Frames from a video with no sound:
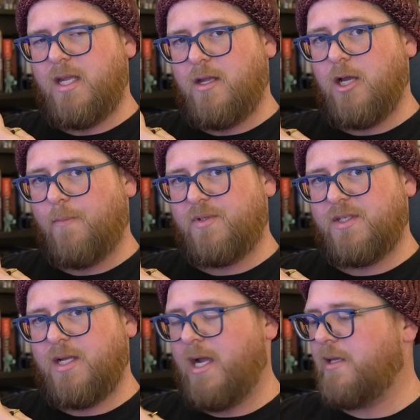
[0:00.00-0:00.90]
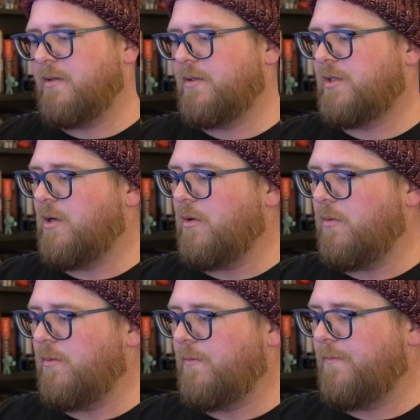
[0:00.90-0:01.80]
cup design.
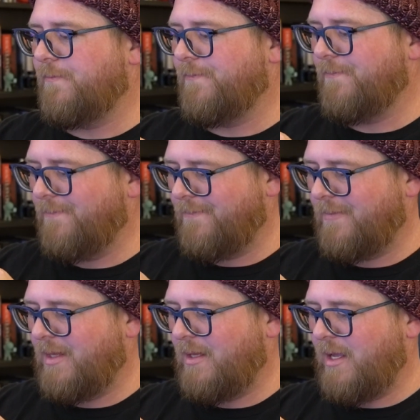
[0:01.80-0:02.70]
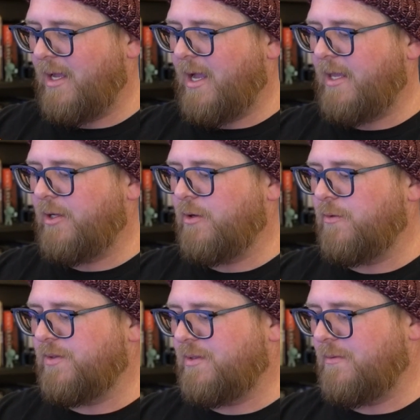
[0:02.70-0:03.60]
So it kind of goes